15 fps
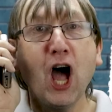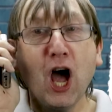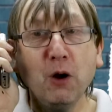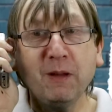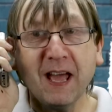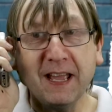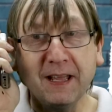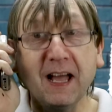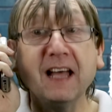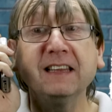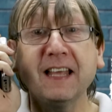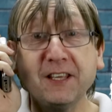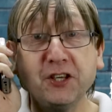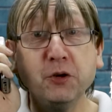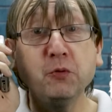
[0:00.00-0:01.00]
Okay, I'll
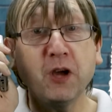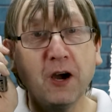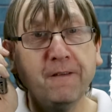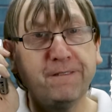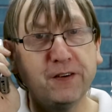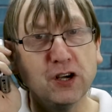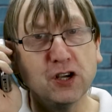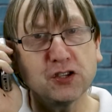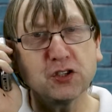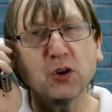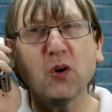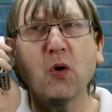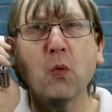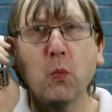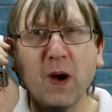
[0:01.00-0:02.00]
let you go first.
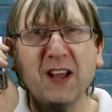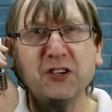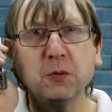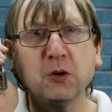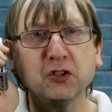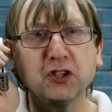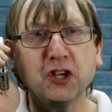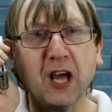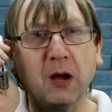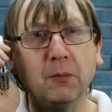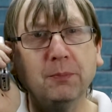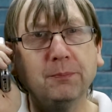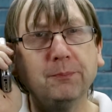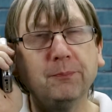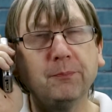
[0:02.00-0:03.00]
Where do you want to go?